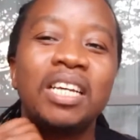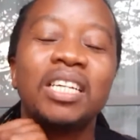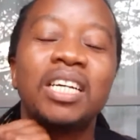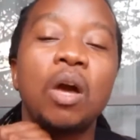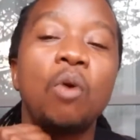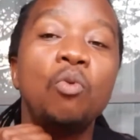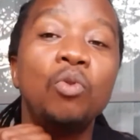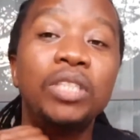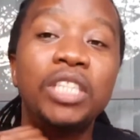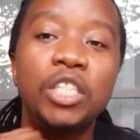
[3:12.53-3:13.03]

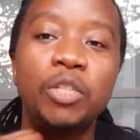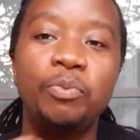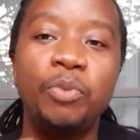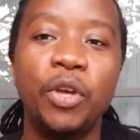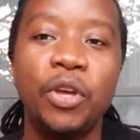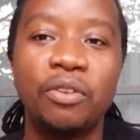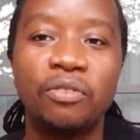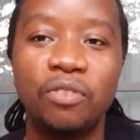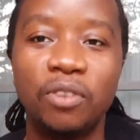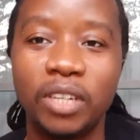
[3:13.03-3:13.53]
Kahoot is
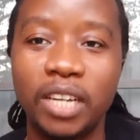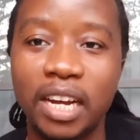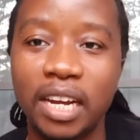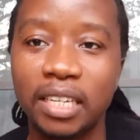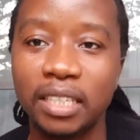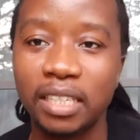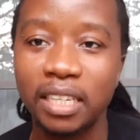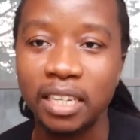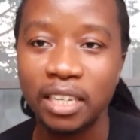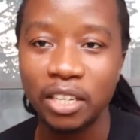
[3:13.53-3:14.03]
beautiful,
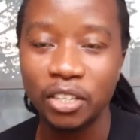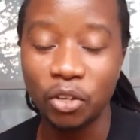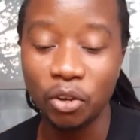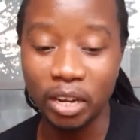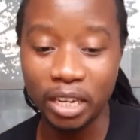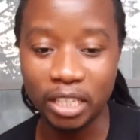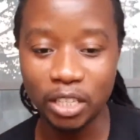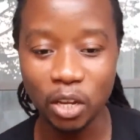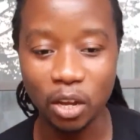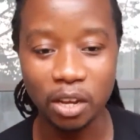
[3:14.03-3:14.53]
guys. So
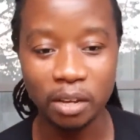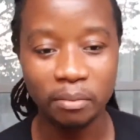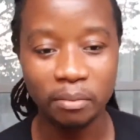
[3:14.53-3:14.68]
it's